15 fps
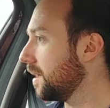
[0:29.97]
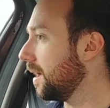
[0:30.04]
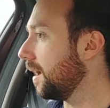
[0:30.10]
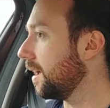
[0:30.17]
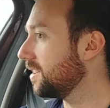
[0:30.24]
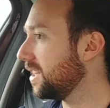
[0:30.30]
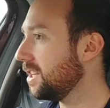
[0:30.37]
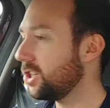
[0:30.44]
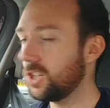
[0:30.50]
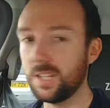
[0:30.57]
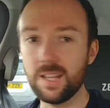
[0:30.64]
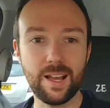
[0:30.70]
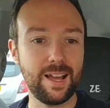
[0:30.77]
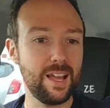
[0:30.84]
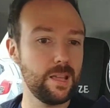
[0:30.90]

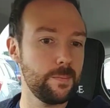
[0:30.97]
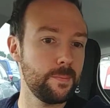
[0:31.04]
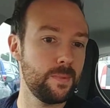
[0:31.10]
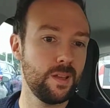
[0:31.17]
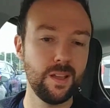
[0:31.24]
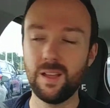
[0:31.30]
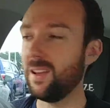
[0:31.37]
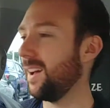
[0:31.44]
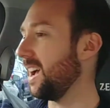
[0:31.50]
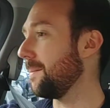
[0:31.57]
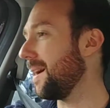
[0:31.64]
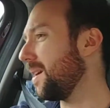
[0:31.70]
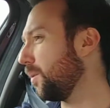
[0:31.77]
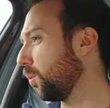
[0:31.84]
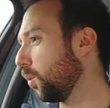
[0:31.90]
Essentially, I'm
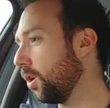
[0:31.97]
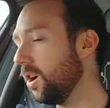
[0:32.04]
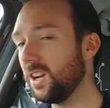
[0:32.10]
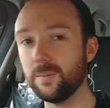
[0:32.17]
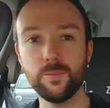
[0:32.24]
at work.